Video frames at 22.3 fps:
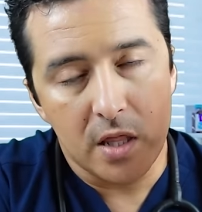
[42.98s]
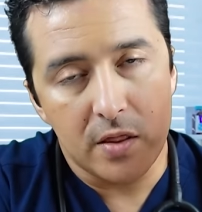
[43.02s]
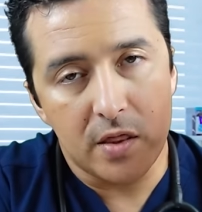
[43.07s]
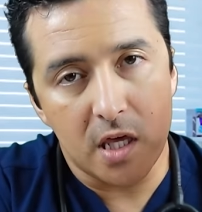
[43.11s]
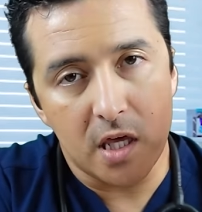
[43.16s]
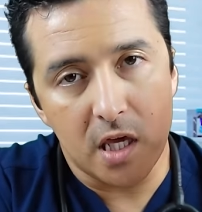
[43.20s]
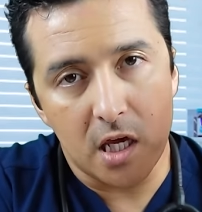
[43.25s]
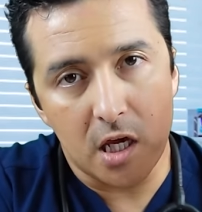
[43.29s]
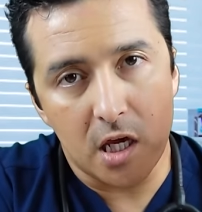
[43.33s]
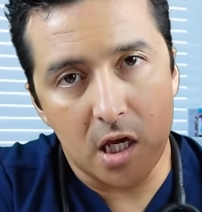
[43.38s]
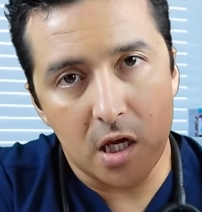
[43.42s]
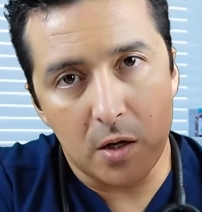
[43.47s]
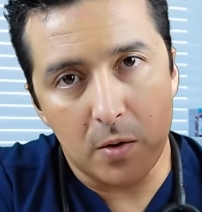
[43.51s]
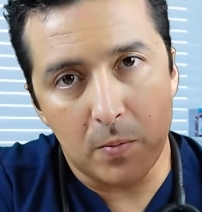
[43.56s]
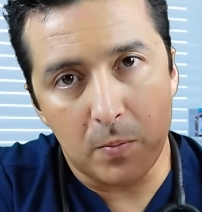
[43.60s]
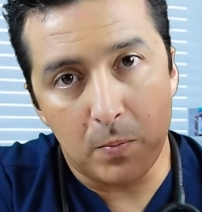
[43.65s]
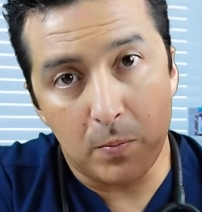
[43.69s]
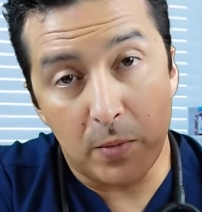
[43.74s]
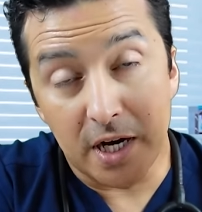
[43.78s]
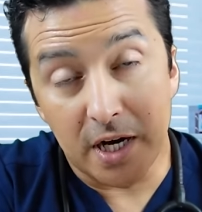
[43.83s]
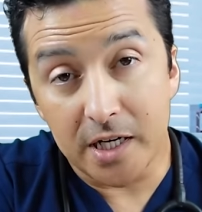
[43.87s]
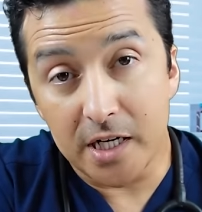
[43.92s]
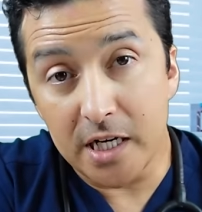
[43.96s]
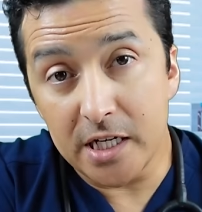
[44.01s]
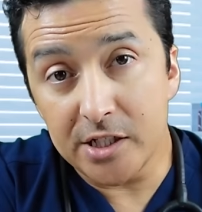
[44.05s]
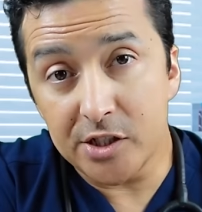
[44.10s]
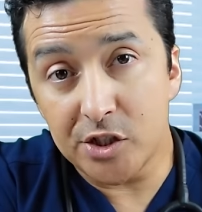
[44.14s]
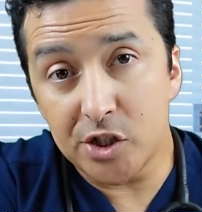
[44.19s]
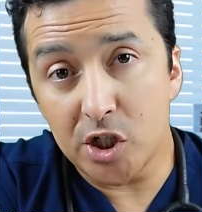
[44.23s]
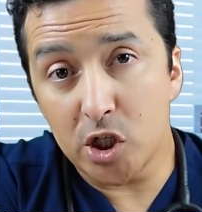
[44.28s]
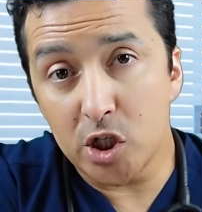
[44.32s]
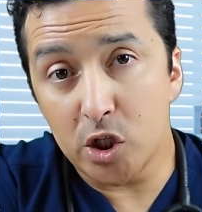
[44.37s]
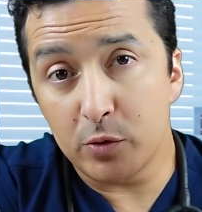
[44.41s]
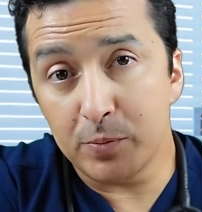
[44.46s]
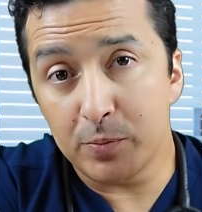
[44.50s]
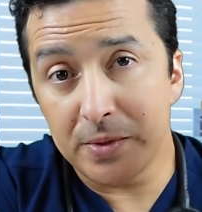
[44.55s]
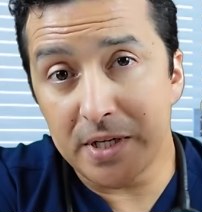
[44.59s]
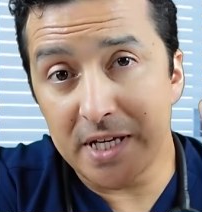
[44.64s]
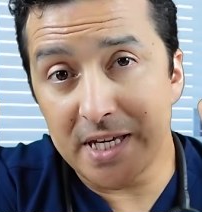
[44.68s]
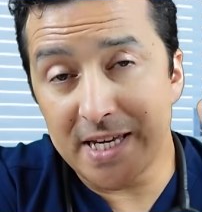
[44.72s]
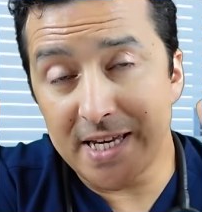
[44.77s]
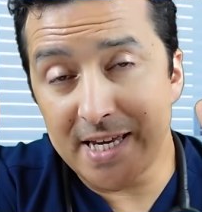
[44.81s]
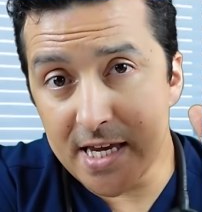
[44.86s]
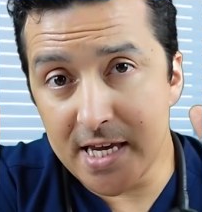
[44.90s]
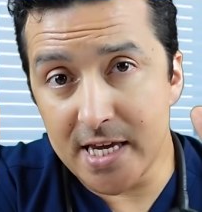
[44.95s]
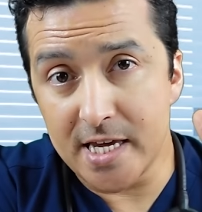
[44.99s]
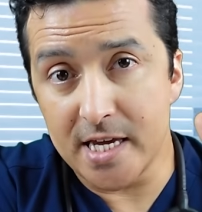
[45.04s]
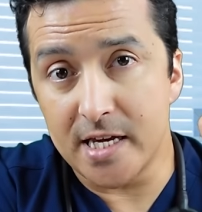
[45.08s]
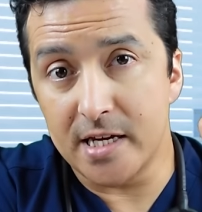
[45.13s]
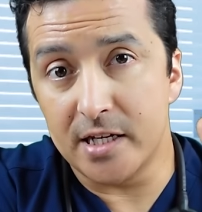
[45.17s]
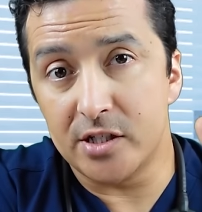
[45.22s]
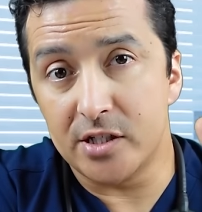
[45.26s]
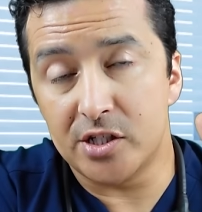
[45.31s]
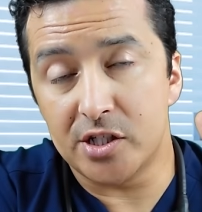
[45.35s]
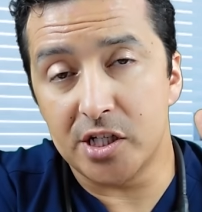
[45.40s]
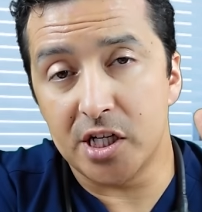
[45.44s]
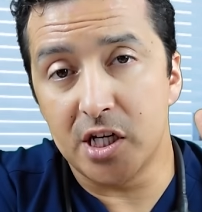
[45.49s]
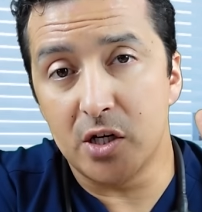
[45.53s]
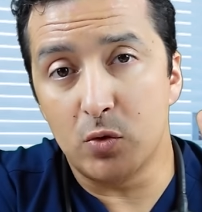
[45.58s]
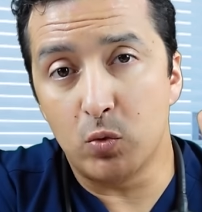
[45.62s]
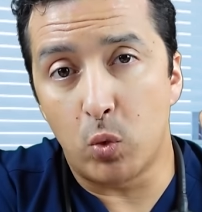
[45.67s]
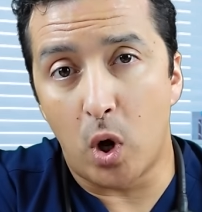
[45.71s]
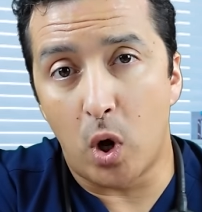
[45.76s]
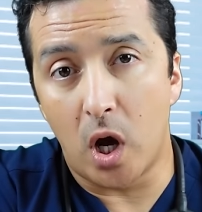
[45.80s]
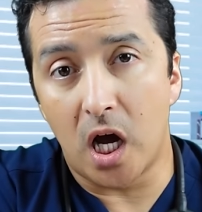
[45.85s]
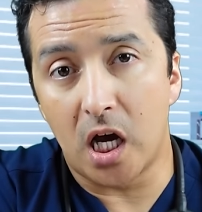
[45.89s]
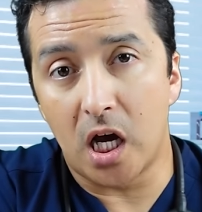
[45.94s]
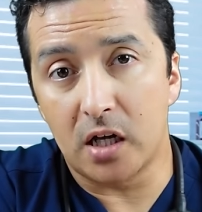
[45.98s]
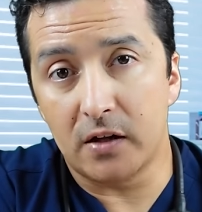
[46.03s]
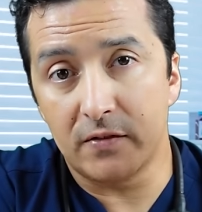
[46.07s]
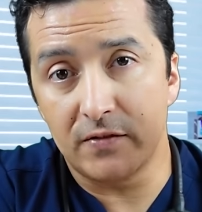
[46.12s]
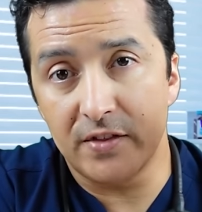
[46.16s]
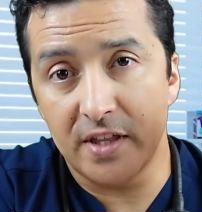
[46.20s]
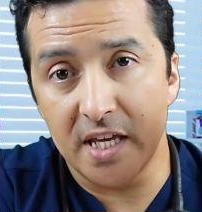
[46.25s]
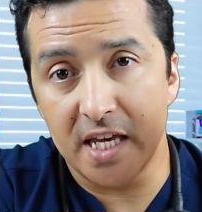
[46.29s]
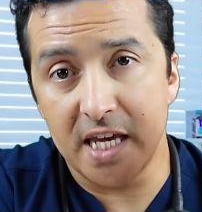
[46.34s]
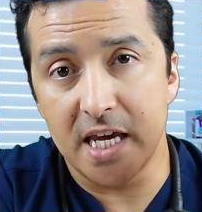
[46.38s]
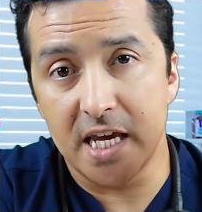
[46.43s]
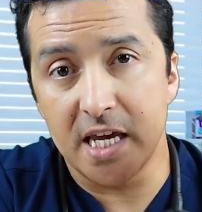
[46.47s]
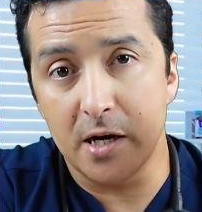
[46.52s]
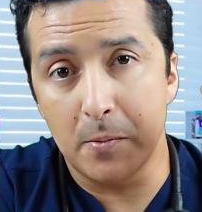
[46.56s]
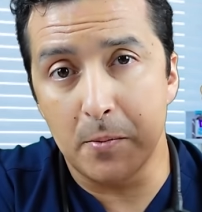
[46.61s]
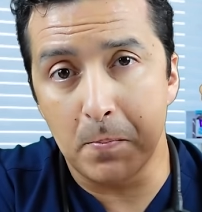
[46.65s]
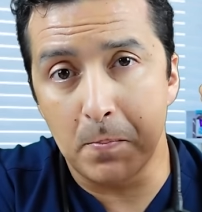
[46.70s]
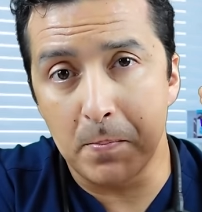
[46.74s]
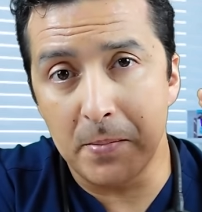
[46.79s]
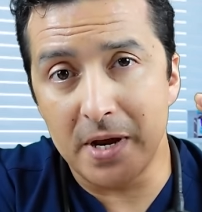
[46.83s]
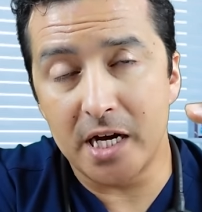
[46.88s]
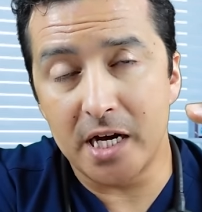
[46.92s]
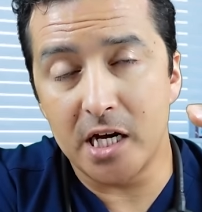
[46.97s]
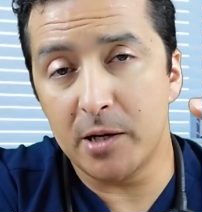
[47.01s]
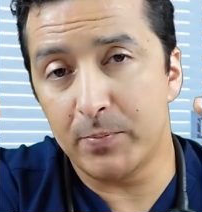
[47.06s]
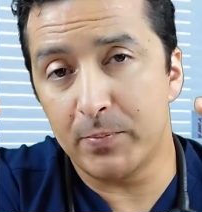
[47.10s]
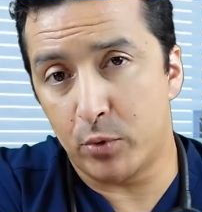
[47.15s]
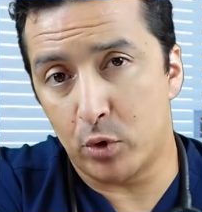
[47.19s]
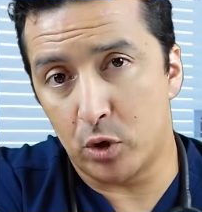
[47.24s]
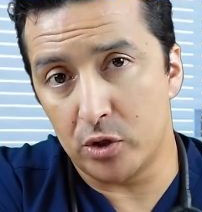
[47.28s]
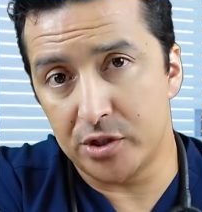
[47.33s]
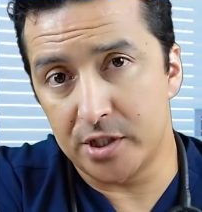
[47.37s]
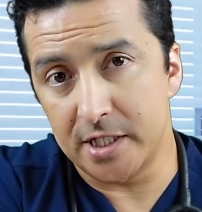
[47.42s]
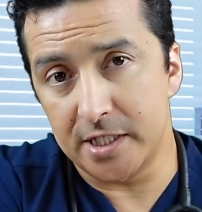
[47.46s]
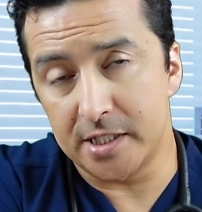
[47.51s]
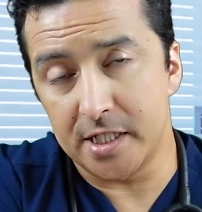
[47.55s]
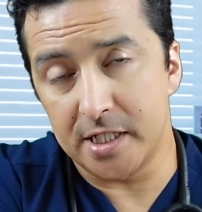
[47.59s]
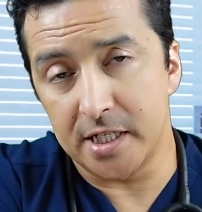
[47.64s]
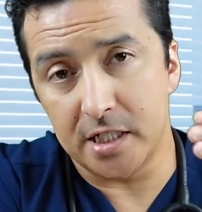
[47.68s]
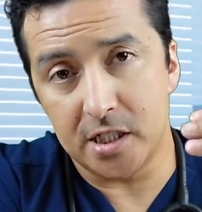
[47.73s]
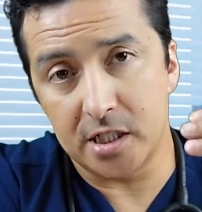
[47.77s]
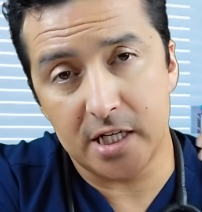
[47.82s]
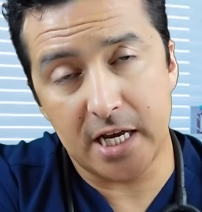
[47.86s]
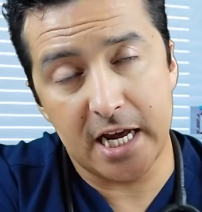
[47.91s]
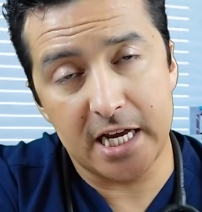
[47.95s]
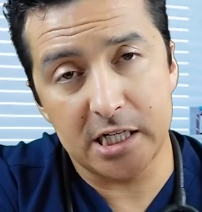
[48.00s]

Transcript: the magnesium is involved in many processes,